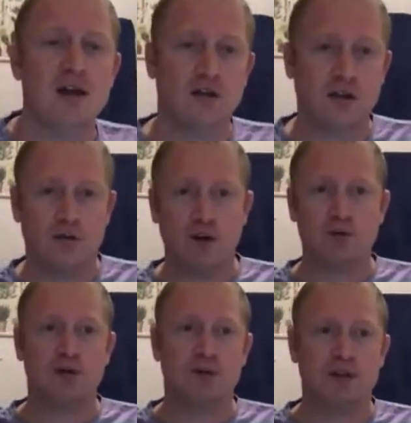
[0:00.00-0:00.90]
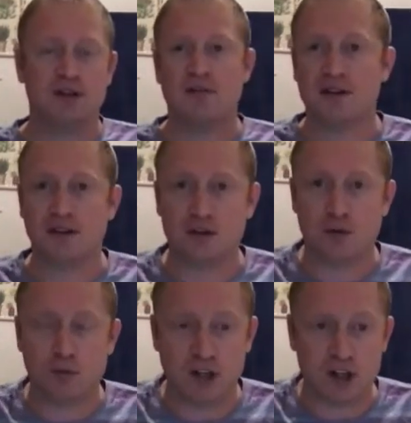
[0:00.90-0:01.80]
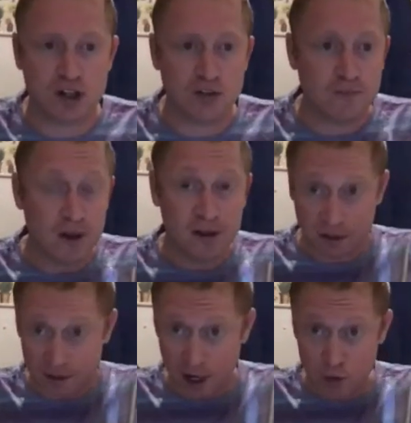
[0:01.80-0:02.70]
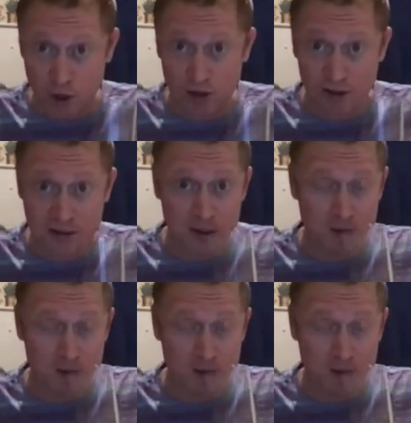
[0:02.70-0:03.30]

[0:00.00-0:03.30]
So the first one was the device under possession. The second one, does anybody